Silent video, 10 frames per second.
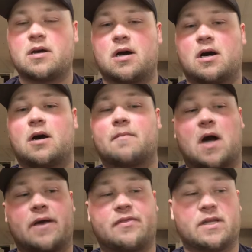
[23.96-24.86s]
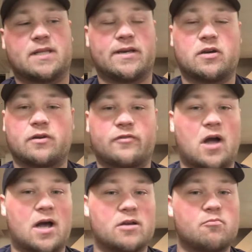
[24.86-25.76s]
Um, I think they could have
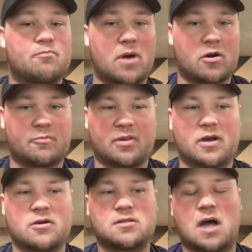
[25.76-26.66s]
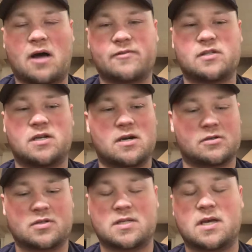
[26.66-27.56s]
gotten better players. Obviously, I
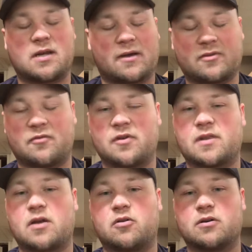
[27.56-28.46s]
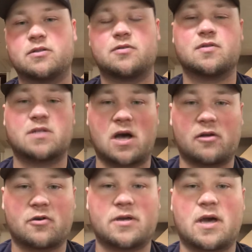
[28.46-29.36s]
understand they have to fit that all into a
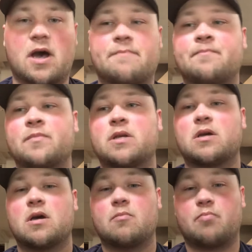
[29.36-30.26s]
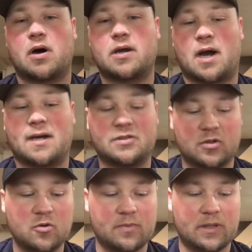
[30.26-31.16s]
salary cap. But I
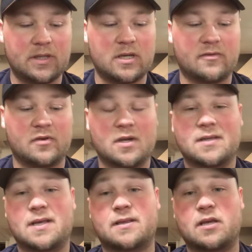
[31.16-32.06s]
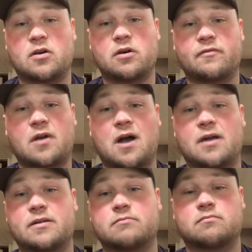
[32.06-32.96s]
do believe that they could have
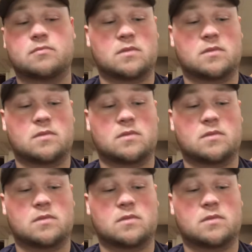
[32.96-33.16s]
gotten